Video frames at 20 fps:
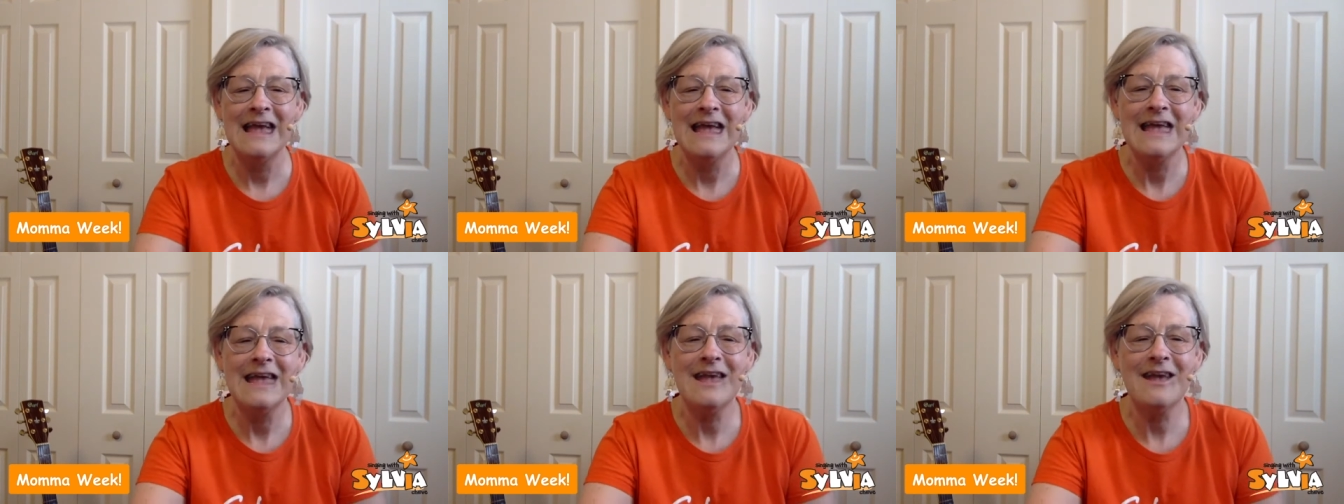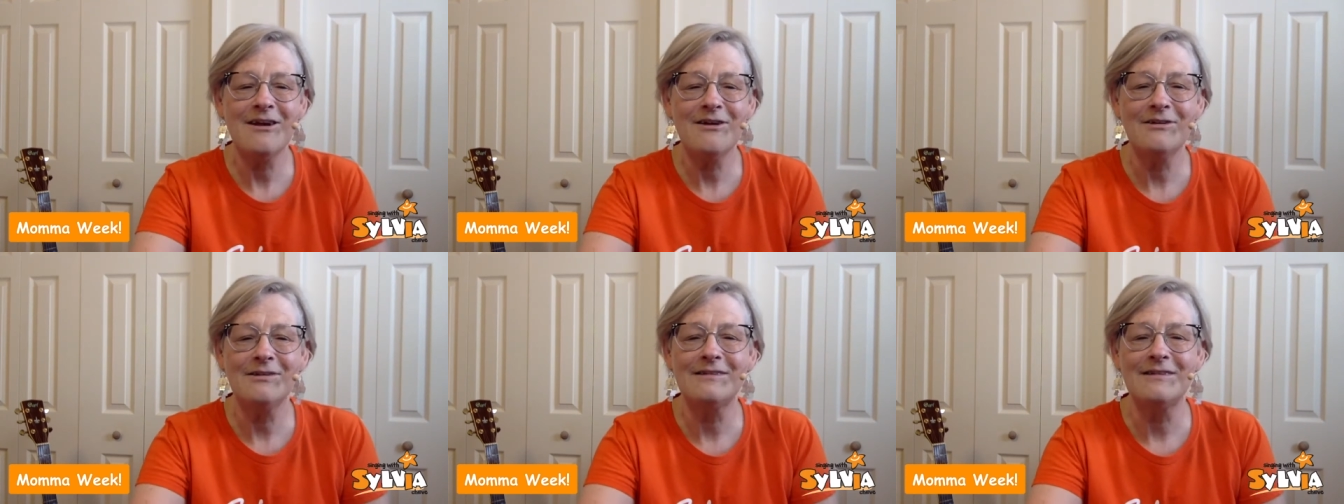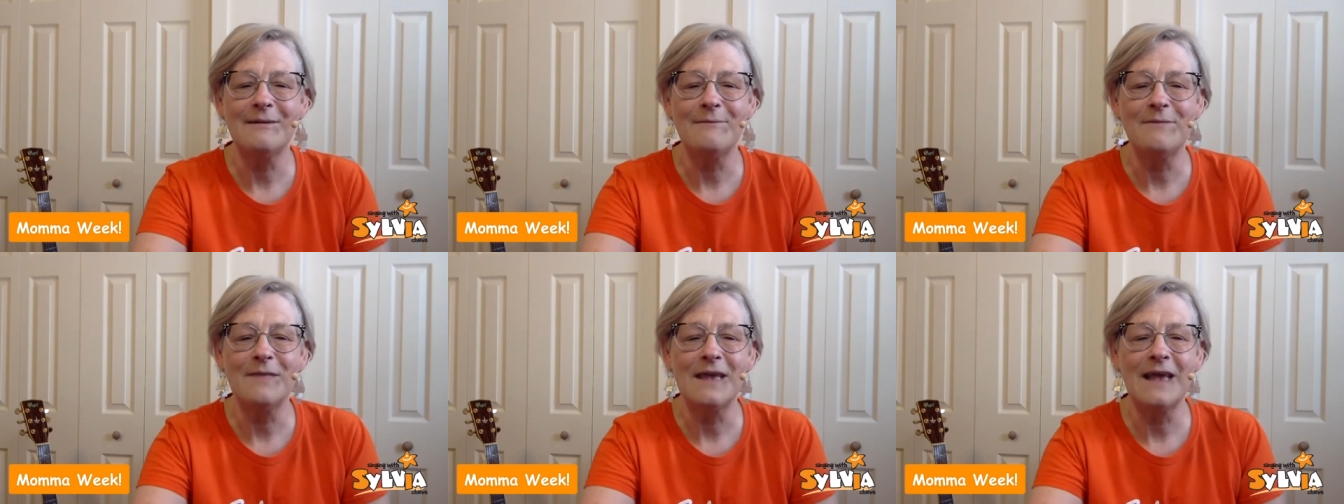Here's
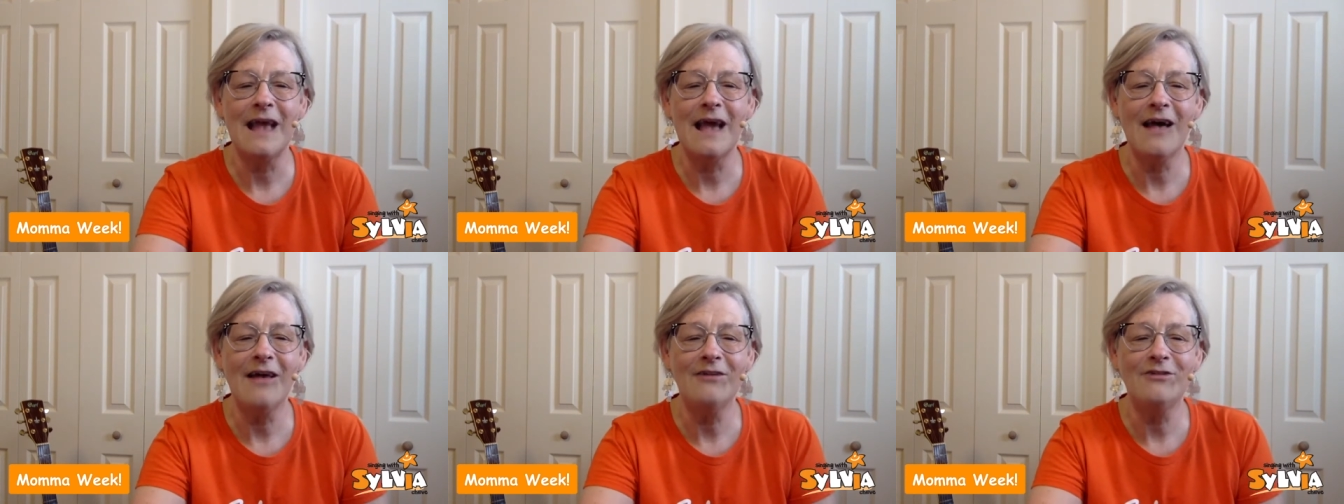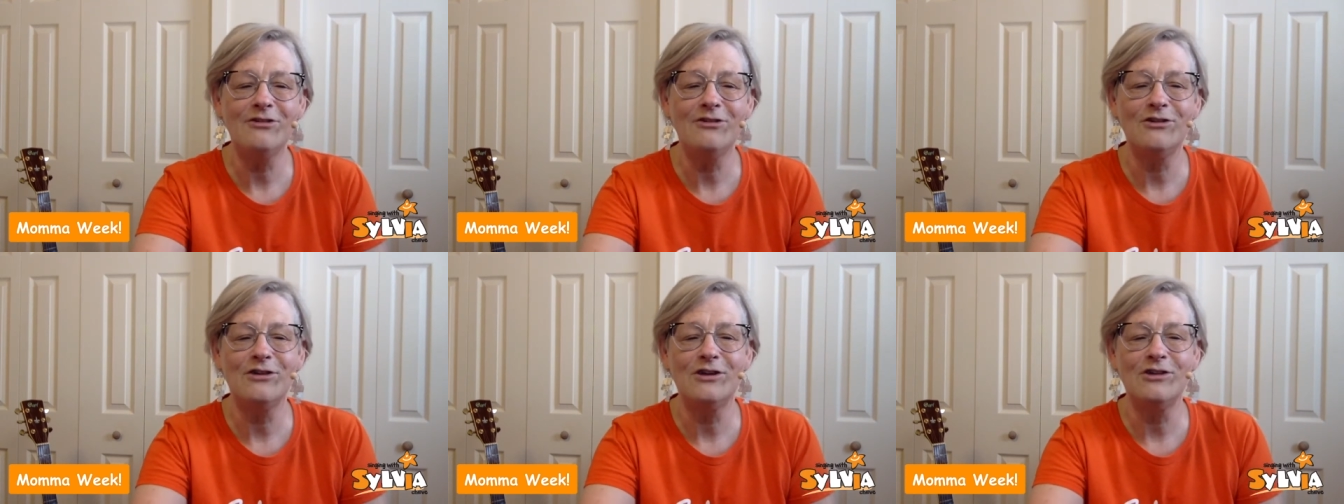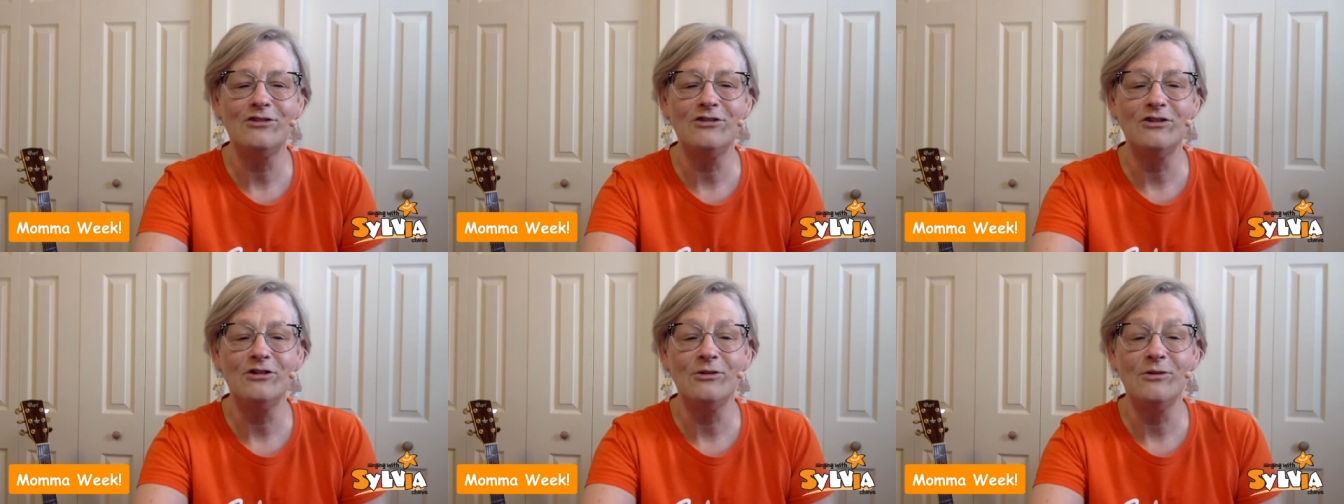something else you
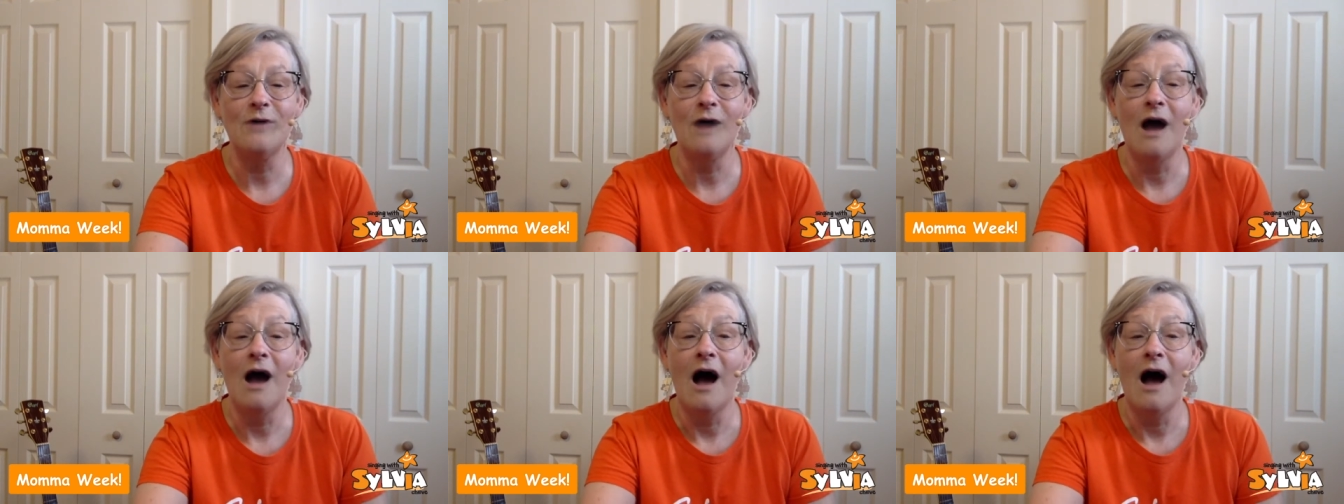could do.